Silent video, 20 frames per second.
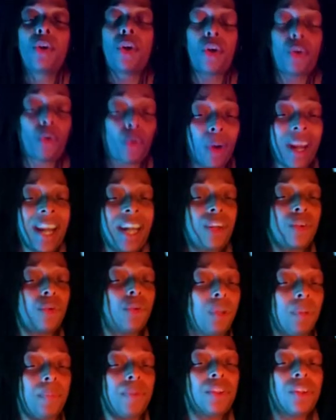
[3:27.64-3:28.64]
great
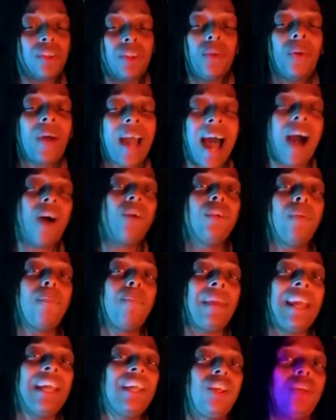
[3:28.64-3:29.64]
groups know how to
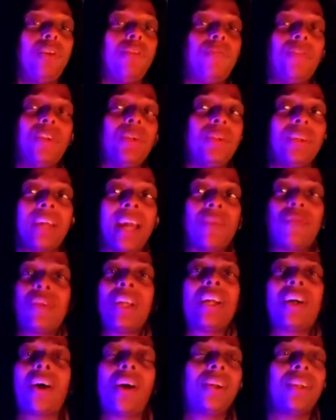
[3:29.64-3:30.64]
make you feel that
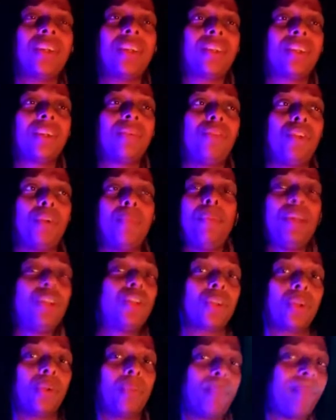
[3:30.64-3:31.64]
regardless of your
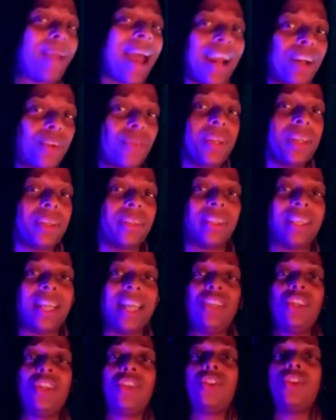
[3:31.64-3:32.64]
musical background.
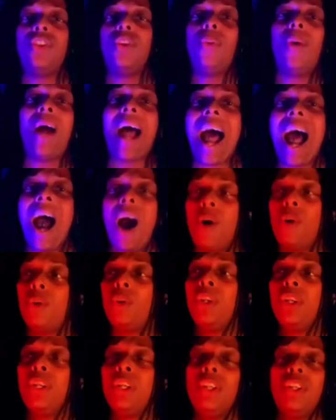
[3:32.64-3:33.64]
They just know how
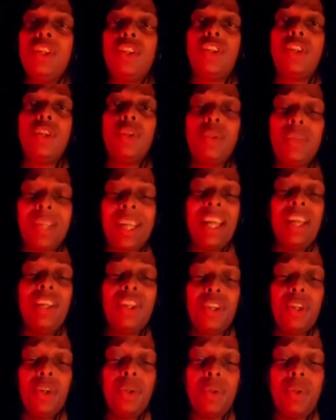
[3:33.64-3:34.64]
to get
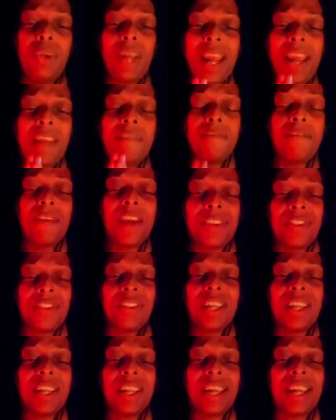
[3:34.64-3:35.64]
you
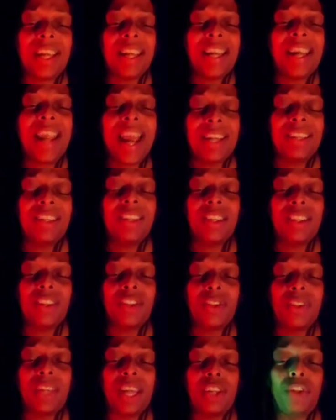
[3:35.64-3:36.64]
invested and connected
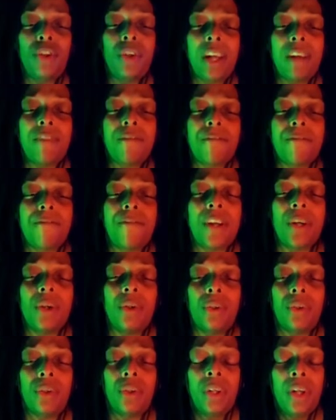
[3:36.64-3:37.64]
so that you can
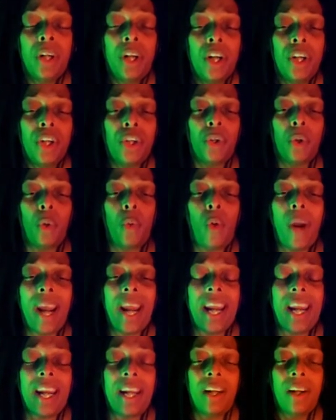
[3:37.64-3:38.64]
feel your
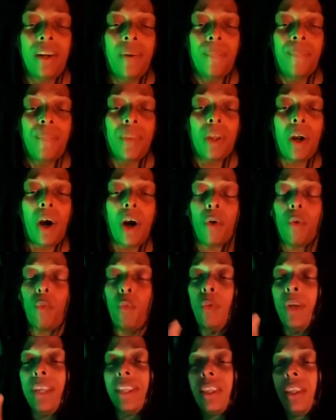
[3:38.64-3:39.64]
way
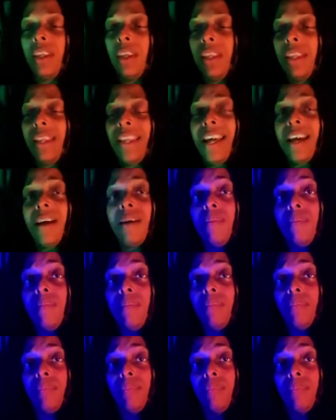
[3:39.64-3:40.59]
with them